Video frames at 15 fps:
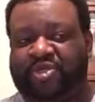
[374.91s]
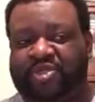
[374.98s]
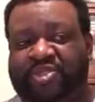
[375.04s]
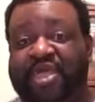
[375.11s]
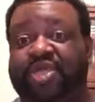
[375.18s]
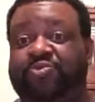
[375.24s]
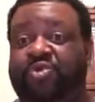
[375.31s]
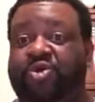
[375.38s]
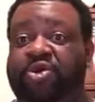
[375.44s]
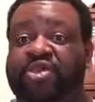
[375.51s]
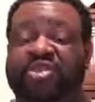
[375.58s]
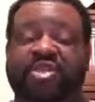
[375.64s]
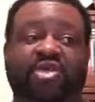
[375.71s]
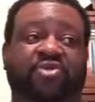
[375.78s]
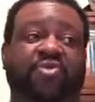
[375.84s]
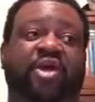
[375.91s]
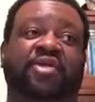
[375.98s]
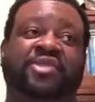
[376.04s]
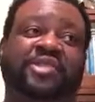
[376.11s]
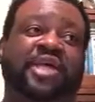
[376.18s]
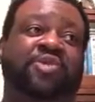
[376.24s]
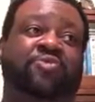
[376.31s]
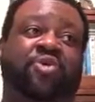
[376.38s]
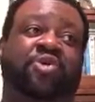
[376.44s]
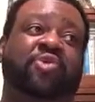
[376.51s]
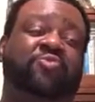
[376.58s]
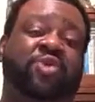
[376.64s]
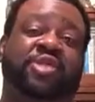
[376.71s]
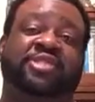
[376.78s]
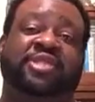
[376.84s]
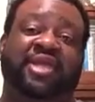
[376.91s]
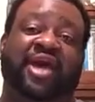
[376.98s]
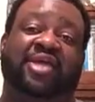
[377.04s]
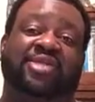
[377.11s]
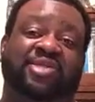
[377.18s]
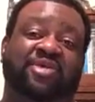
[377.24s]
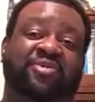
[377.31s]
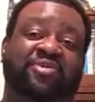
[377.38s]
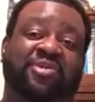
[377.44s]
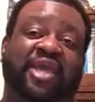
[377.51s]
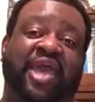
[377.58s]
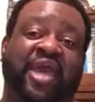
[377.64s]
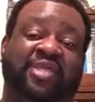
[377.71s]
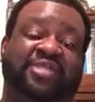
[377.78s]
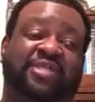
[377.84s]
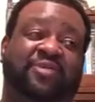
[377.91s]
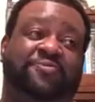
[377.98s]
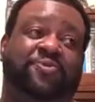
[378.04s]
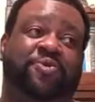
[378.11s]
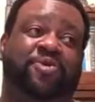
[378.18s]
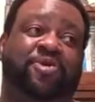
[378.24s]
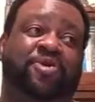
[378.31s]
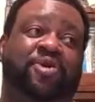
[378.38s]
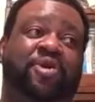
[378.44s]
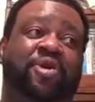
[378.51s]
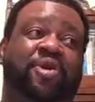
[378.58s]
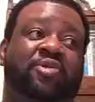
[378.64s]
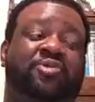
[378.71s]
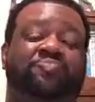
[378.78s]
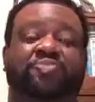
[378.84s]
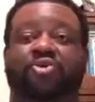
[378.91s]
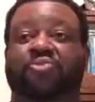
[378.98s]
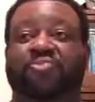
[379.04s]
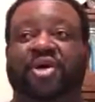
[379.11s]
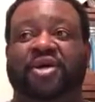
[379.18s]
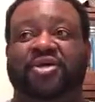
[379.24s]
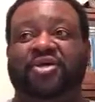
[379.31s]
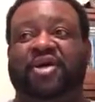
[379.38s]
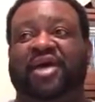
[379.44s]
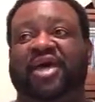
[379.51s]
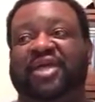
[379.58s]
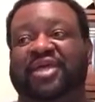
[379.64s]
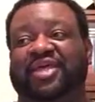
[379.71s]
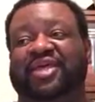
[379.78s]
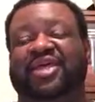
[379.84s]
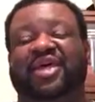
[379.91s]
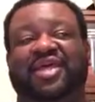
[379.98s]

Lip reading: Seth Rogen did Seth Rogen was the ideal casting for Pumbaa.